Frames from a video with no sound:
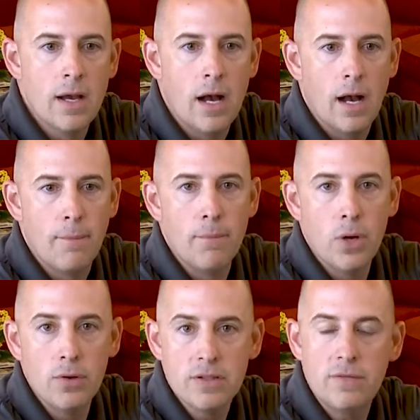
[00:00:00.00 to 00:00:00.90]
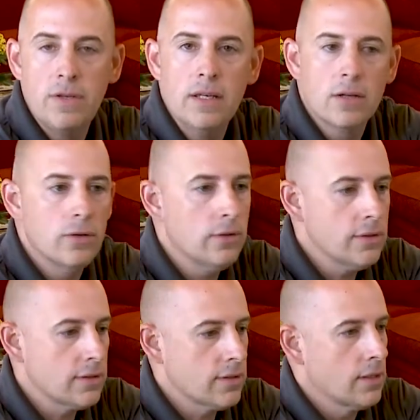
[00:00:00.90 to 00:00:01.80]
Most
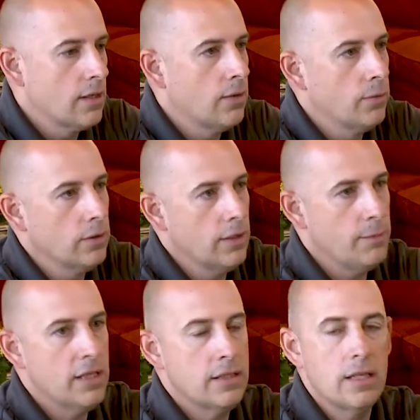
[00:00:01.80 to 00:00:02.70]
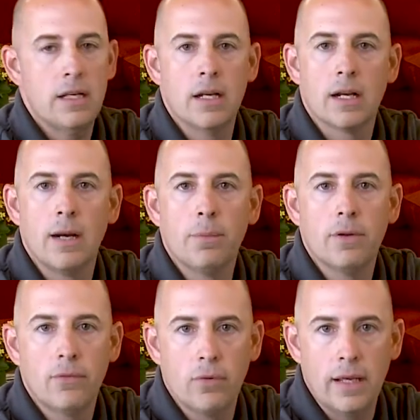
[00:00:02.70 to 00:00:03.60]
vehicles were limited in a couple
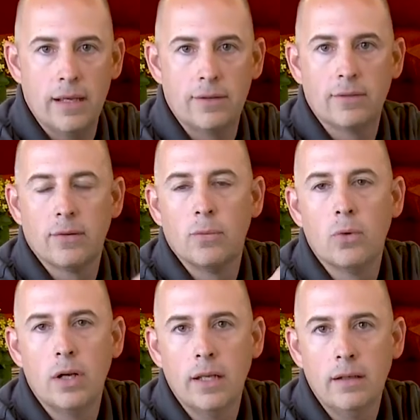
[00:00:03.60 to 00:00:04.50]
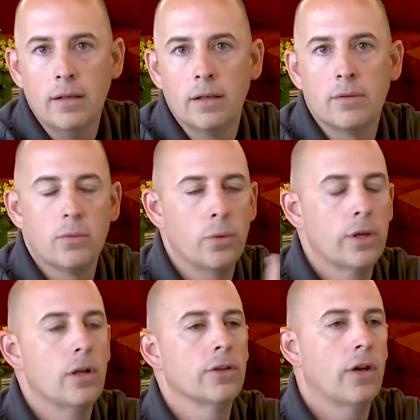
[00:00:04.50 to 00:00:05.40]
of ways. One, what we
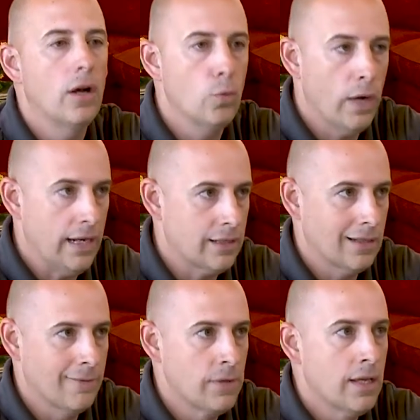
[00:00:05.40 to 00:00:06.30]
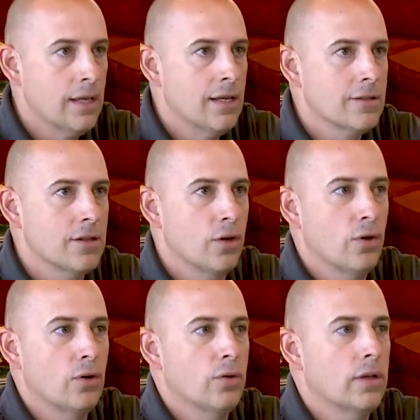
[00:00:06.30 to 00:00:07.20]
call tongue weight.
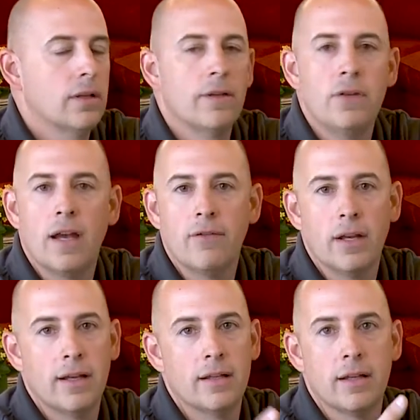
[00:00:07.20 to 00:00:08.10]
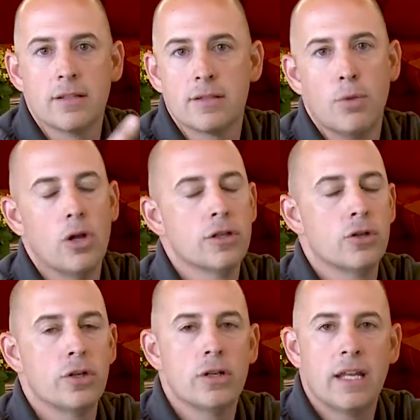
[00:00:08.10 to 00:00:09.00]
So if you have a small
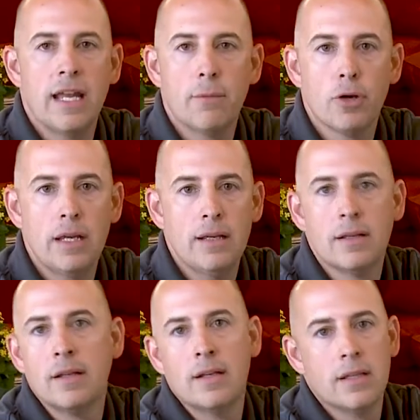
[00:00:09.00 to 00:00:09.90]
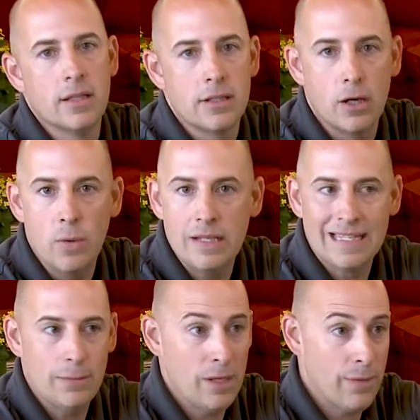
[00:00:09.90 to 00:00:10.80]
Toyota Camry, the tongue weight's
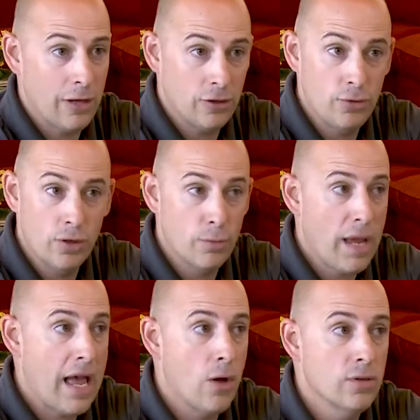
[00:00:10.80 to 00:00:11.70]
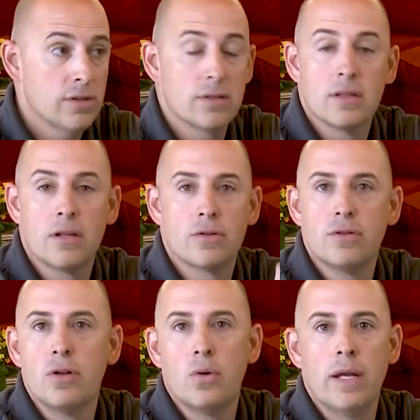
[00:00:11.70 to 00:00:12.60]
going to be about 200 pounds. There's
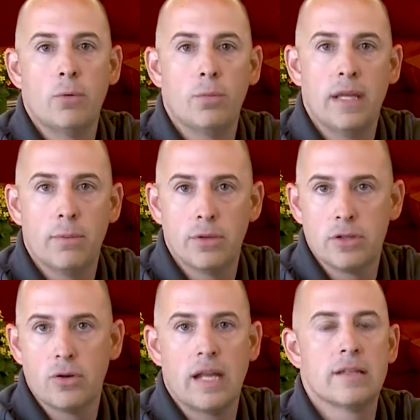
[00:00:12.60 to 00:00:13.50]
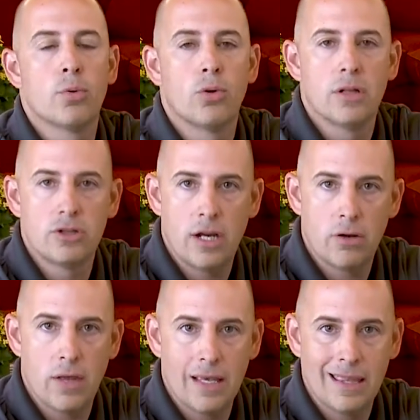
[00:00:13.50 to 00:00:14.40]
no way we'll be able to transport a
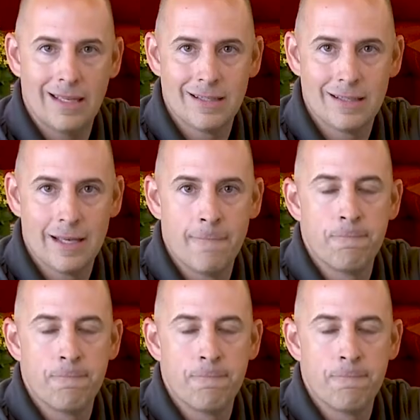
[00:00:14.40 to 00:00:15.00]
chair like this.